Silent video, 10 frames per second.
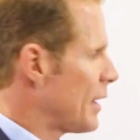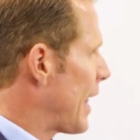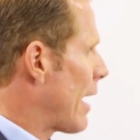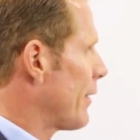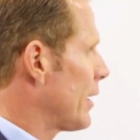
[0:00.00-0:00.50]

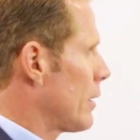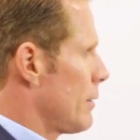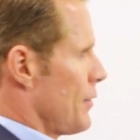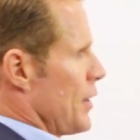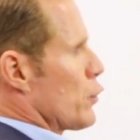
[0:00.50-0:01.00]
Now, and
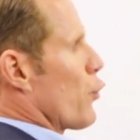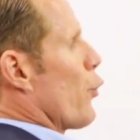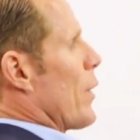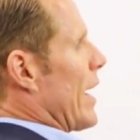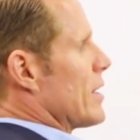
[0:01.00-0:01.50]
this
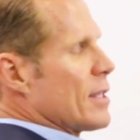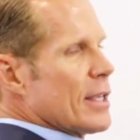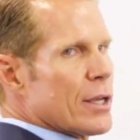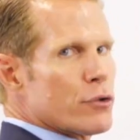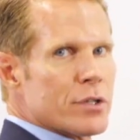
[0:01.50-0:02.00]
creates the
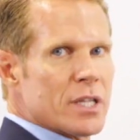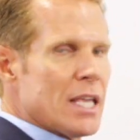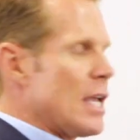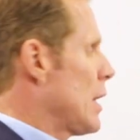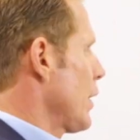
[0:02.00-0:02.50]

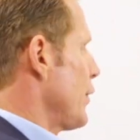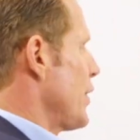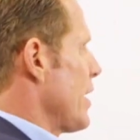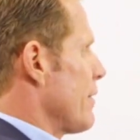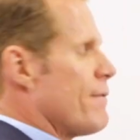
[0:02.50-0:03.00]
electricity.
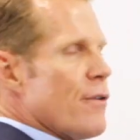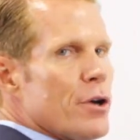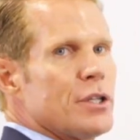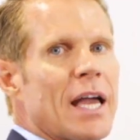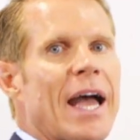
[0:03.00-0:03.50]
The
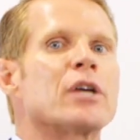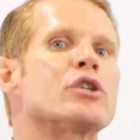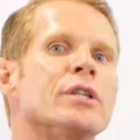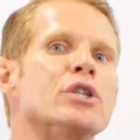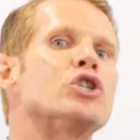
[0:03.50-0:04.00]
inverter
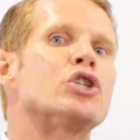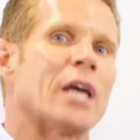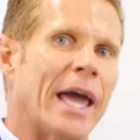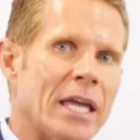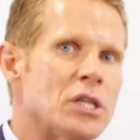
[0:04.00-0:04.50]
actually
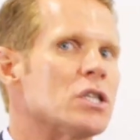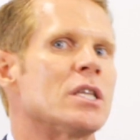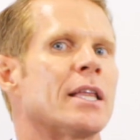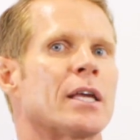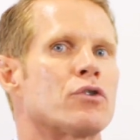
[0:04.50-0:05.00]
changes
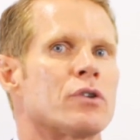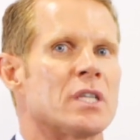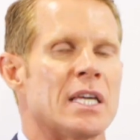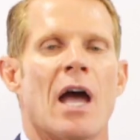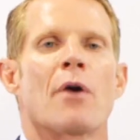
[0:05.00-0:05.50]
the
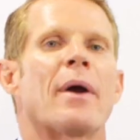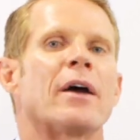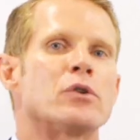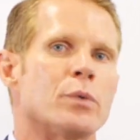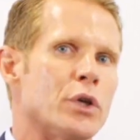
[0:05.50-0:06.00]
electricity
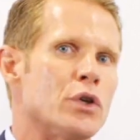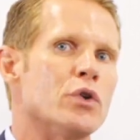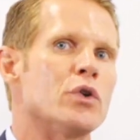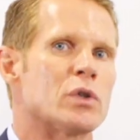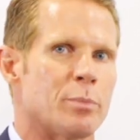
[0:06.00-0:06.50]
around to a
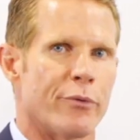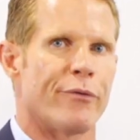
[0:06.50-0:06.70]
usable